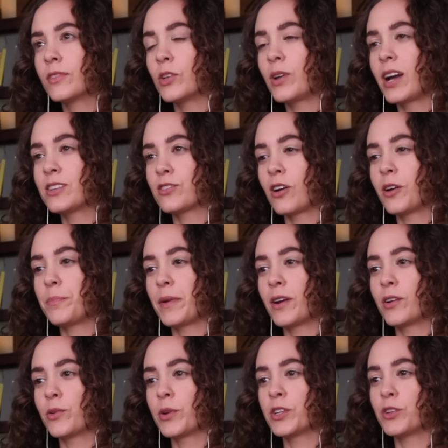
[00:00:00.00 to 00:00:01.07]
You guys are
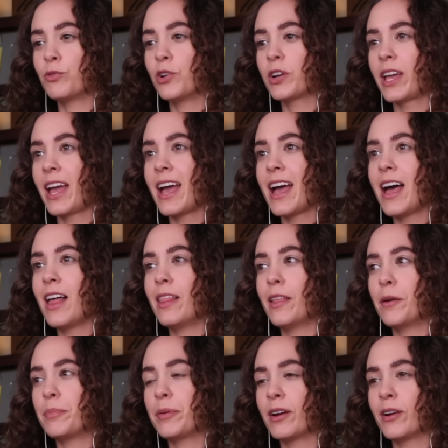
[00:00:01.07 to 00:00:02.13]
paranoid. You look
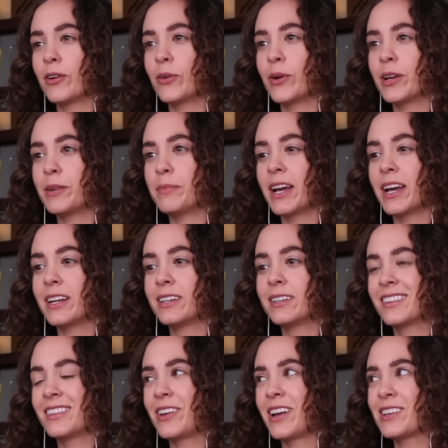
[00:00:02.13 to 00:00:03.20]
hella paranoid, man.
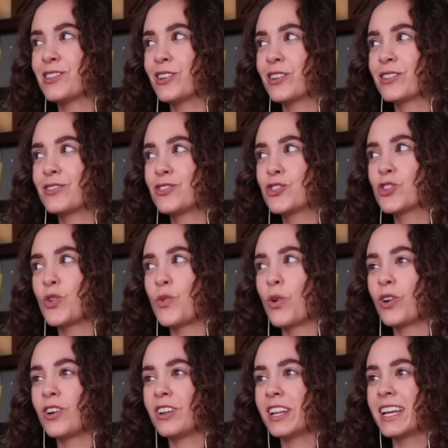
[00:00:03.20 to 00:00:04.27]
You guys look
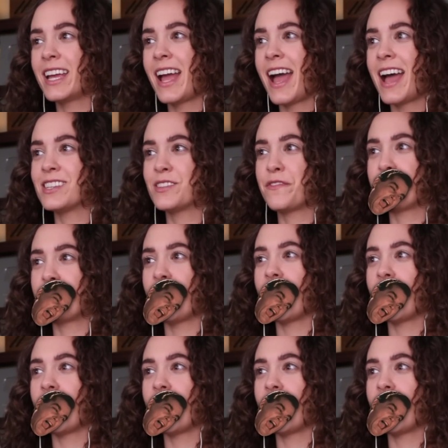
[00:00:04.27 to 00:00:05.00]
squirrely as f***.